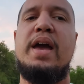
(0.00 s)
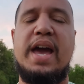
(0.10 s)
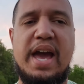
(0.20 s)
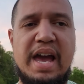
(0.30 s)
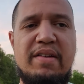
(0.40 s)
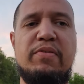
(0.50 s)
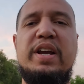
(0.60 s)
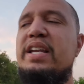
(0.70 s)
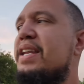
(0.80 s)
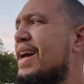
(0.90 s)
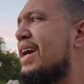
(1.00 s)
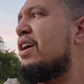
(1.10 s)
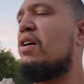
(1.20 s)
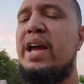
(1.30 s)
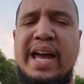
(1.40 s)
every day
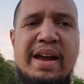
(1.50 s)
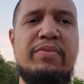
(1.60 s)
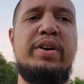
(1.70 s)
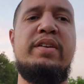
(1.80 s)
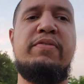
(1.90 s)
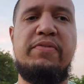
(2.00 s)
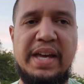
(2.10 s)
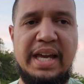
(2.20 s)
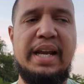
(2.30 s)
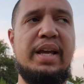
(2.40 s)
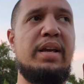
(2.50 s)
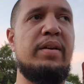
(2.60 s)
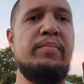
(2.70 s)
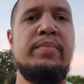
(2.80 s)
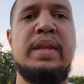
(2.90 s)
or every feeding.
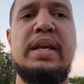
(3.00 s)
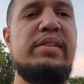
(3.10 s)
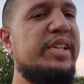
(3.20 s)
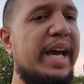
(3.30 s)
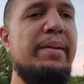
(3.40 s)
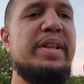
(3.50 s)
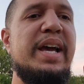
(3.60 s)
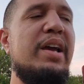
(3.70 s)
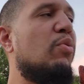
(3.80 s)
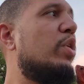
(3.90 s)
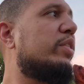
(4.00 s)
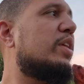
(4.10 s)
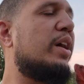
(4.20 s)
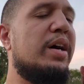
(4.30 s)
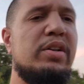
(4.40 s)
Same thing with,
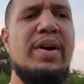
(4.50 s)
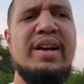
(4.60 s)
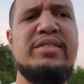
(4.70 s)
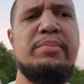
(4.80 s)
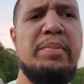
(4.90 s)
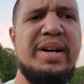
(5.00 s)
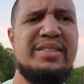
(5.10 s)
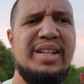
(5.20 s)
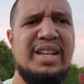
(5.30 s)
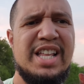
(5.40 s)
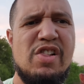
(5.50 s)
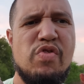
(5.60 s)
uh, do I got some in my tea?